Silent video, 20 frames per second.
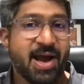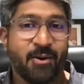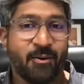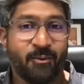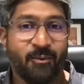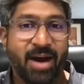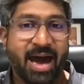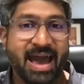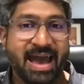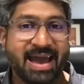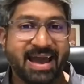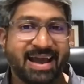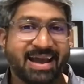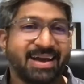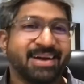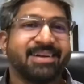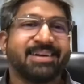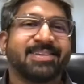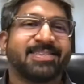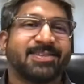Why?
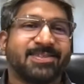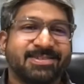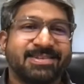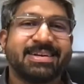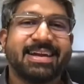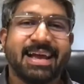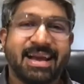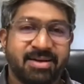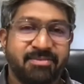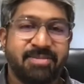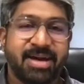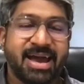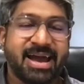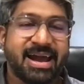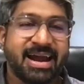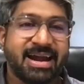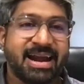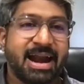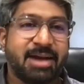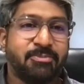So take a break
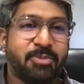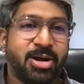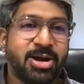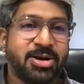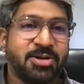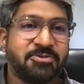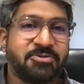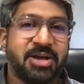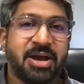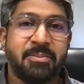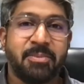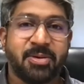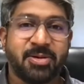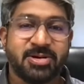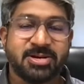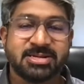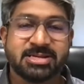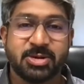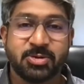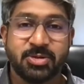at that point of time
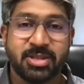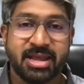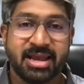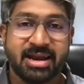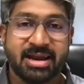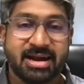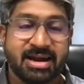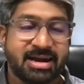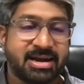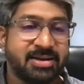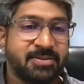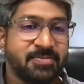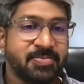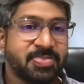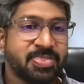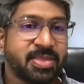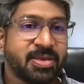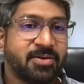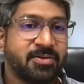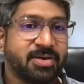because you need it.
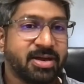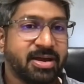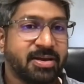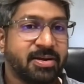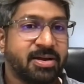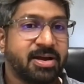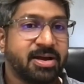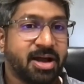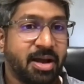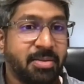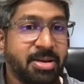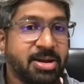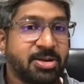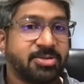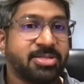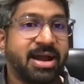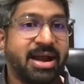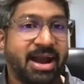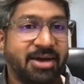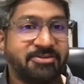Okay, coming to
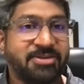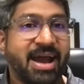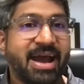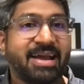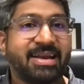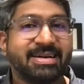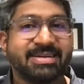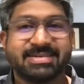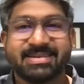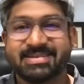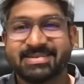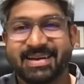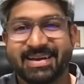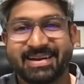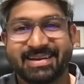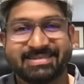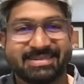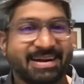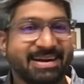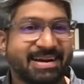that, after eyelid surgery,
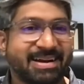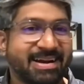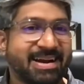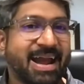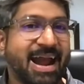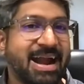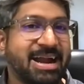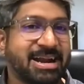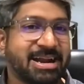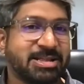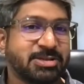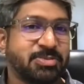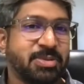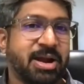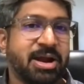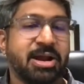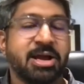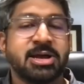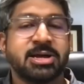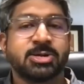yes, I had written hair
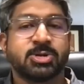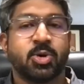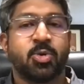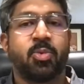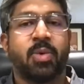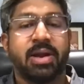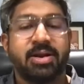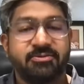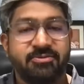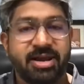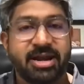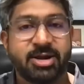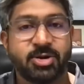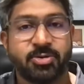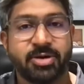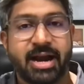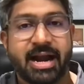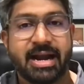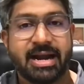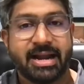transplant. So 1 week to
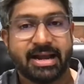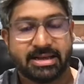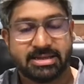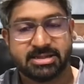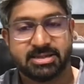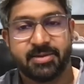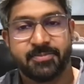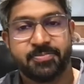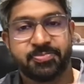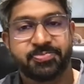10 days.